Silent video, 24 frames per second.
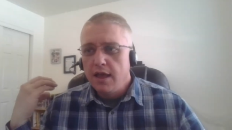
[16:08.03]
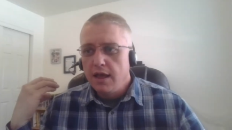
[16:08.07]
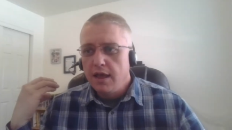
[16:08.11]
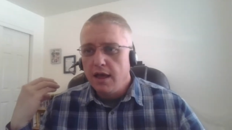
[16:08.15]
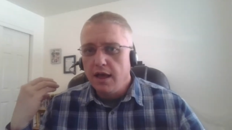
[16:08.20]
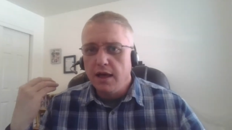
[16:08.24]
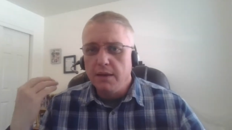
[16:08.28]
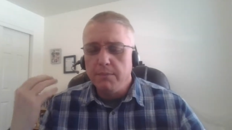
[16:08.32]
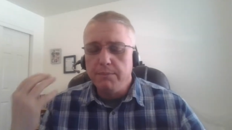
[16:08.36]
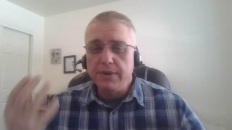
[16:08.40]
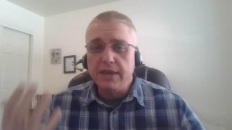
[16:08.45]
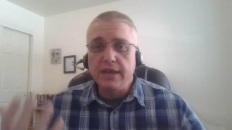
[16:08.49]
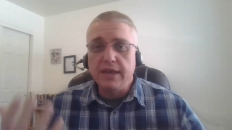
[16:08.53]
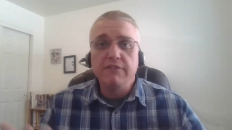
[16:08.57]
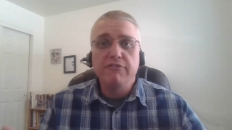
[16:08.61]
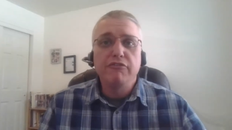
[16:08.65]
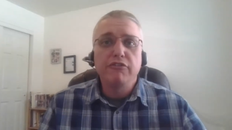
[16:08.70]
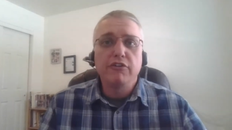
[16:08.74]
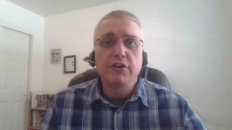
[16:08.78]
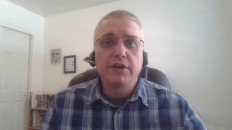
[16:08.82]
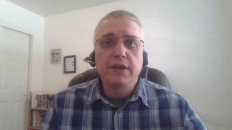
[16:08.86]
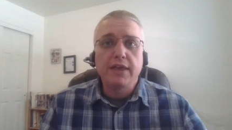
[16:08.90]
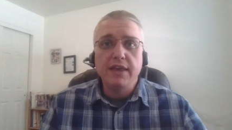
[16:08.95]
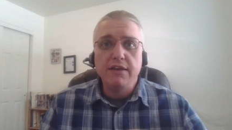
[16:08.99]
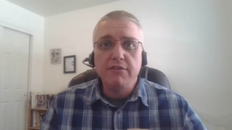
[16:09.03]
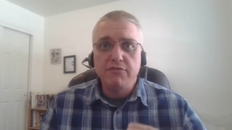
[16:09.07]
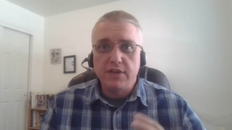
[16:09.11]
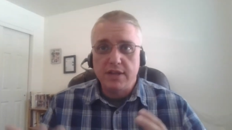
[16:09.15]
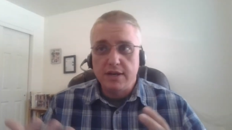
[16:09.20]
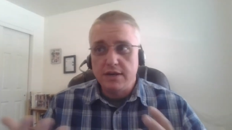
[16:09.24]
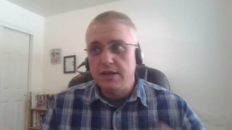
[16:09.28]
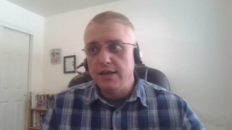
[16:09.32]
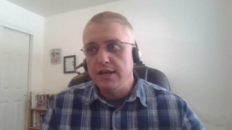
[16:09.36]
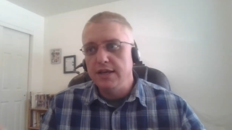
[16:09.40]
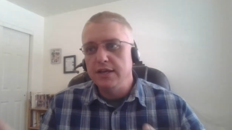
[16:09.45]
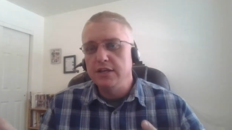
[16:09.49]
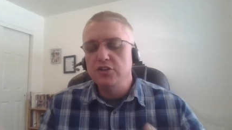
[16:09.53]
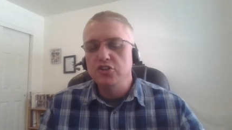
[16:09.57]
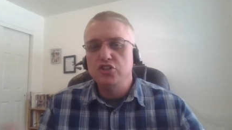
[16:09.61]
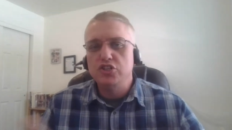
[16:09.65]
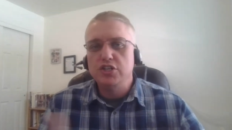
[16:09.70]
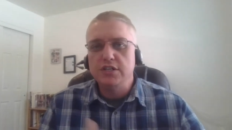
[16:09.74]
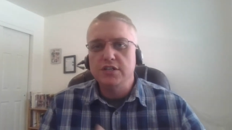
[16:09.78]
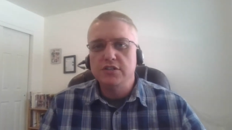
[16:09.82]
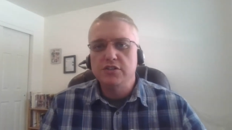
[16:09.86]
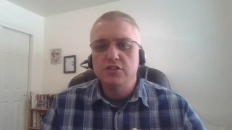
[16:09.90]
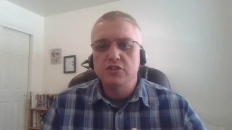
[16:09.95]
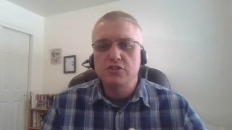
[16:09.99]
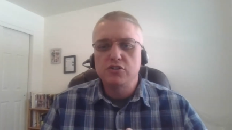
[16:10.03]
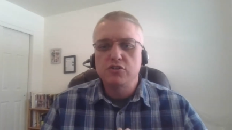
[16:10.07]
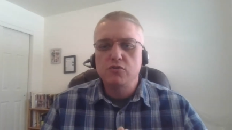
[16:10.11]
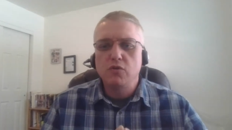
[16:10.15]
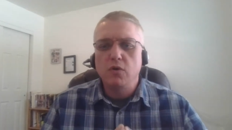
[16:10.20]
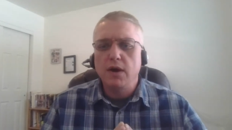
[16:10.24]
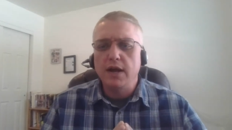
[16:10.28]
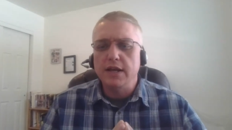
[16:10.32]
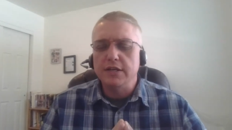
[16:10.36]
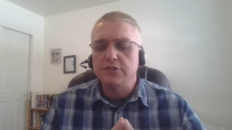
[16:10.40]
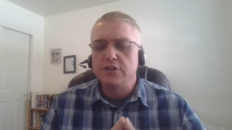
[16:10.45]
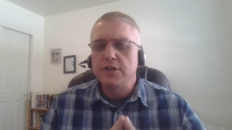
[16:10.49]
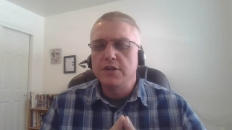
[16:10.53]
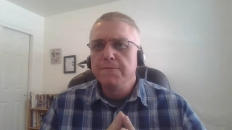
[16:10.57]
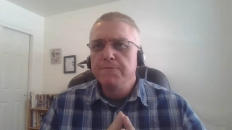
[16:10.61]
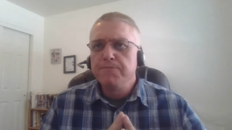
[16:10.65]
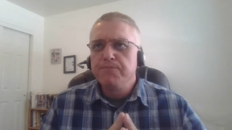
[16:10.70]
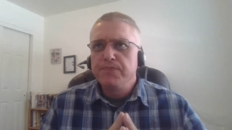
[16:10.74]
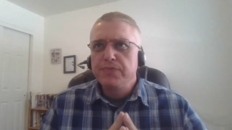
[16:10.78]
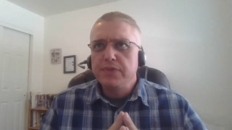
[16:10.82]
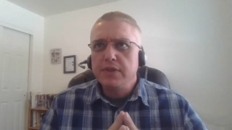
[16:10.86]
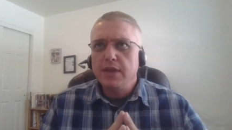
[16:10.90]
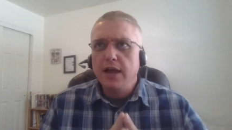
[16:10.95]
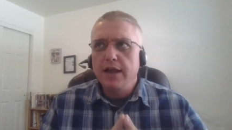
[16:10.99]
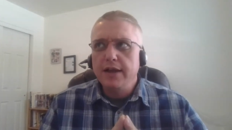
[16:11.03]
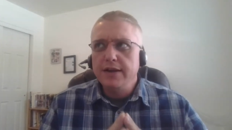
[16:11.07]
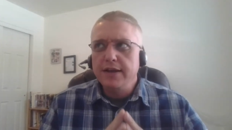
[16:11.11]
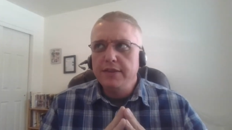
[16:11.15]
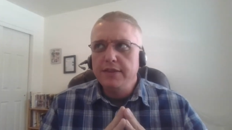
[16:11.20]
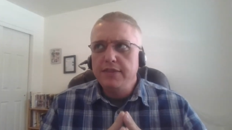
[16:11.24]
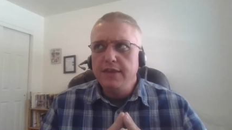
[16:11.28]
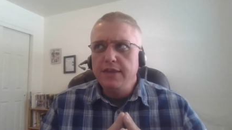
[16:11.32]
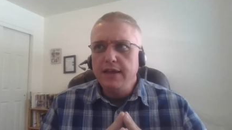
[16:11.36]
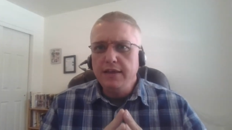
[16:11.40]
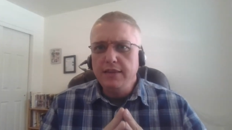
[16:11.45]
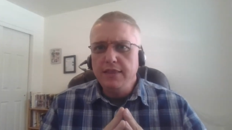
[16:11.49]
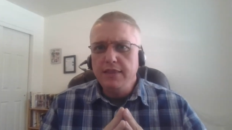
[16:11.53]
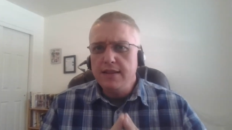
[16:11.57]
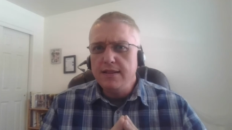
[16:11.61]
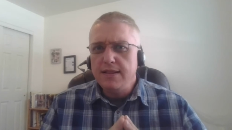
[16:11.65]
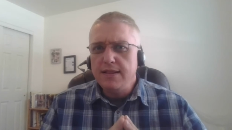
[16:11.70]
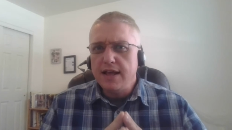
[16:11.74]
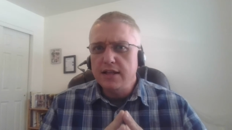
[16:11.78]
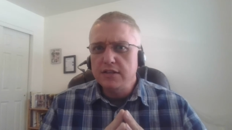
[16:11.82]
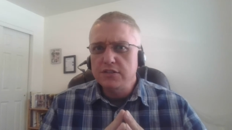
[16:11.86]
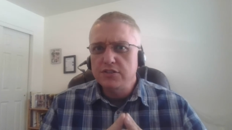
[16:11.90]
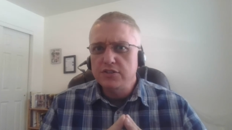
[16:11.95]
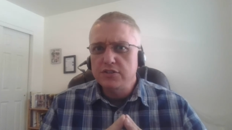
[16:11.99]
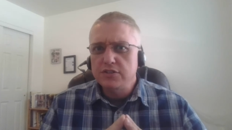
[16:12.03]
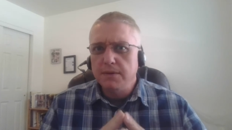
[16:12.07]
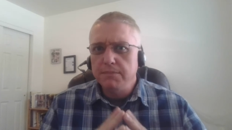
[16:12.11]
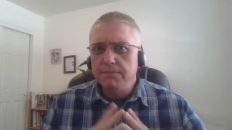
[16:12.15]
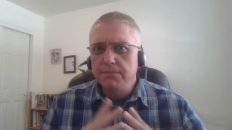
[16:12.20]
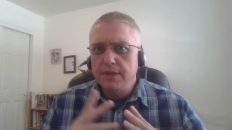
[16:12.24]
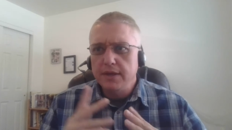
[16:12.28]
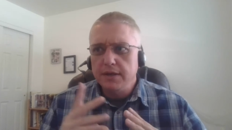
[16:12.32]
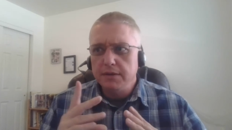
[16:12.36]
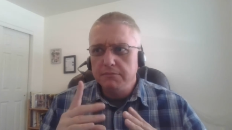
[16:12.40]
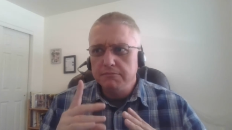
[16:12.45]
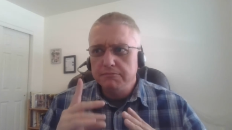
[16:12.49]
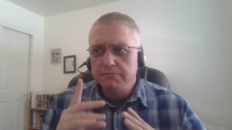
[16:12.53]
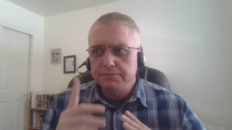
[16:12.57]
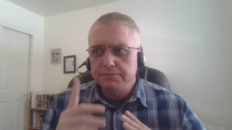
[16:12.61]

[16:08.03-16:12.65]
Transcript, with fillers: uh, being forgiven in Jesus Christ. And I think that that's something